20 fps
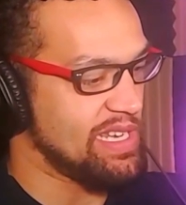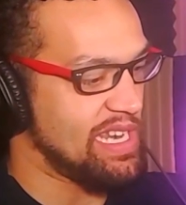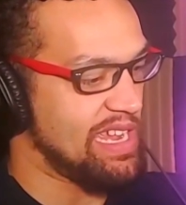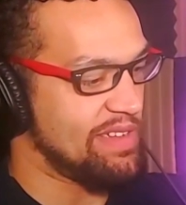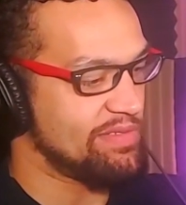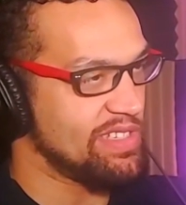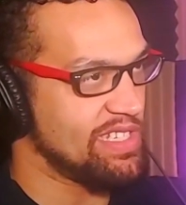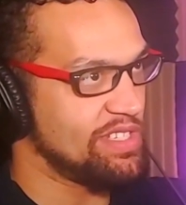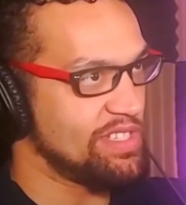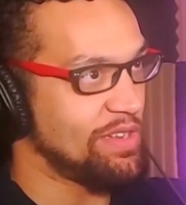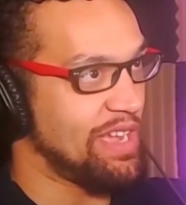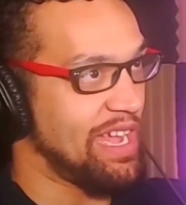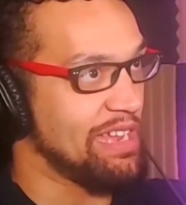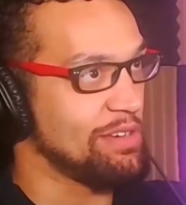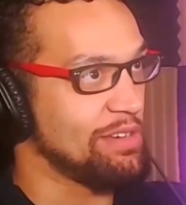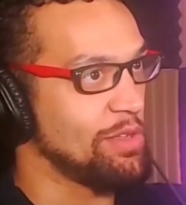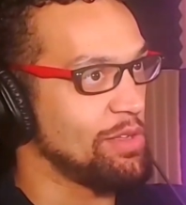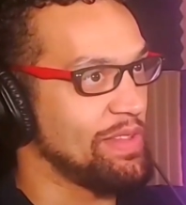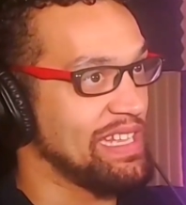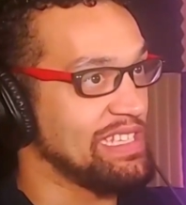after you. I don't
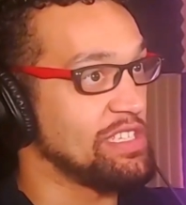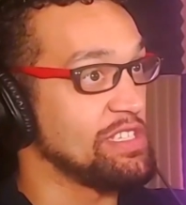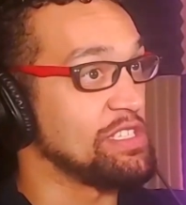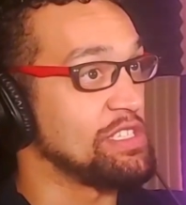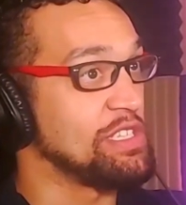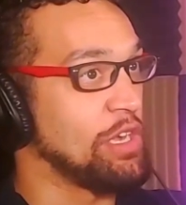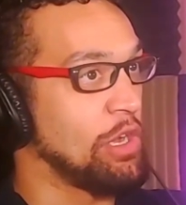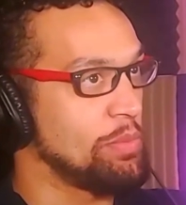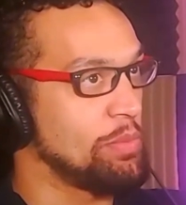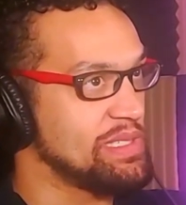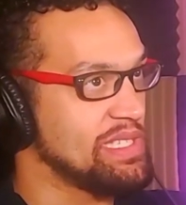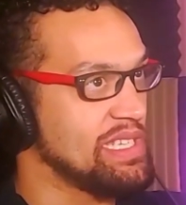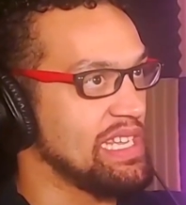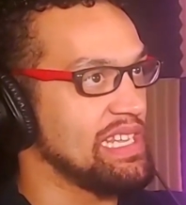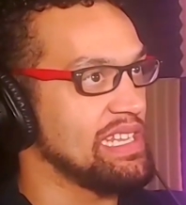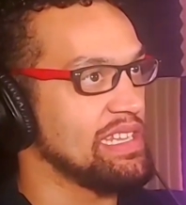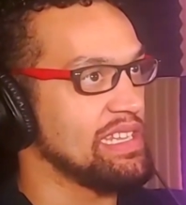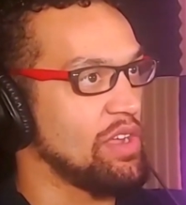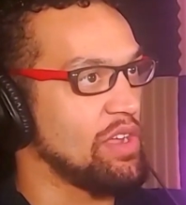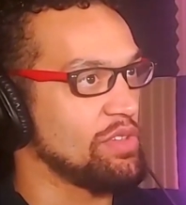know. That's a dope
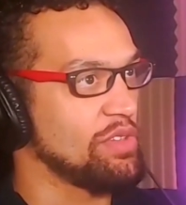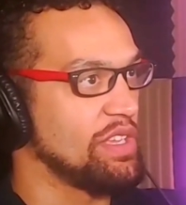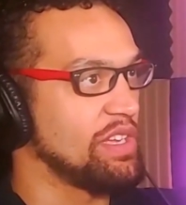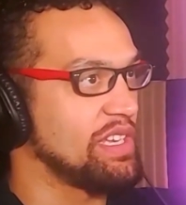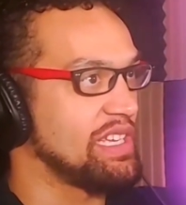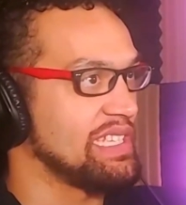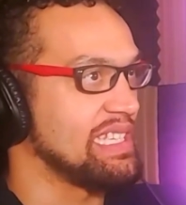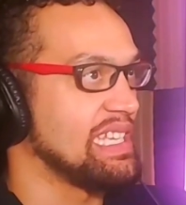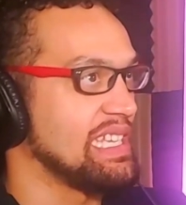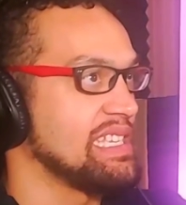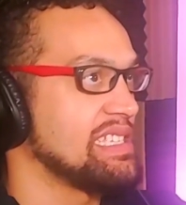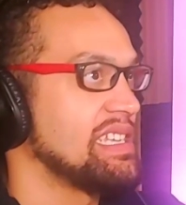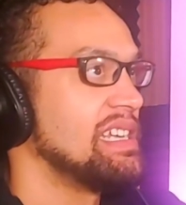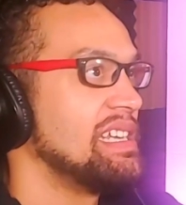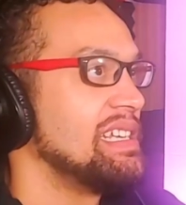scene though. Look at this.